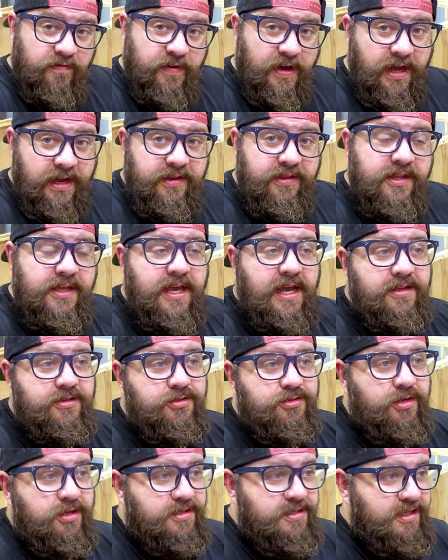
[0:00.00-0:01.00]
will find the
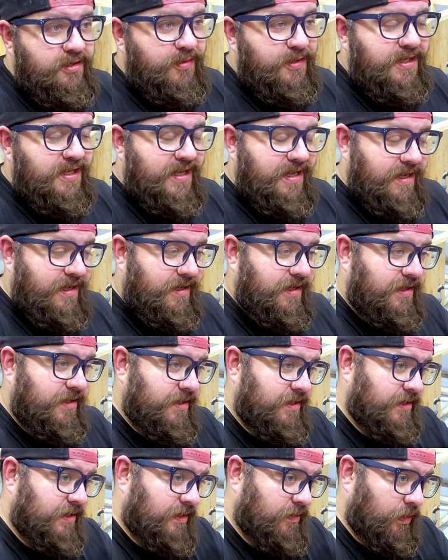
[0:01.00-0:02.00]
gas struts that we need
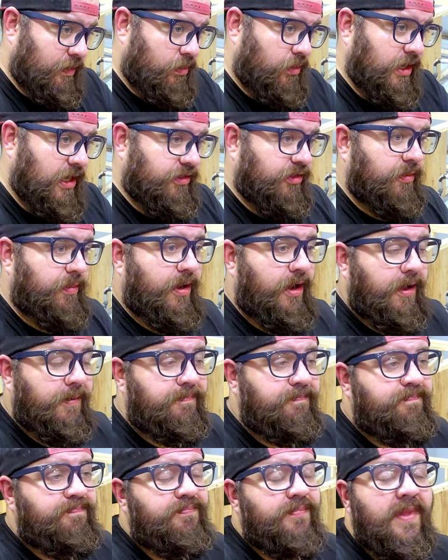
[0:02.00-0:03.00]
and we will get them
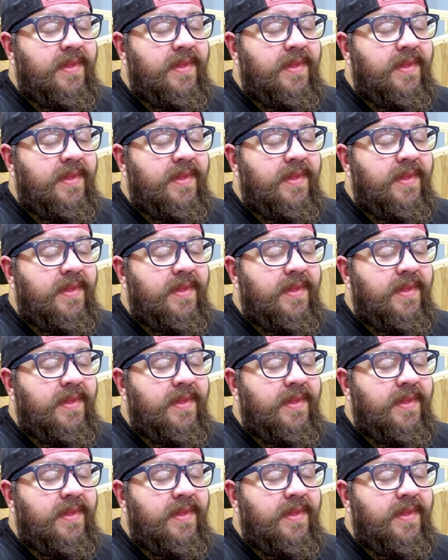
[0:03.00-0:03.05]
on.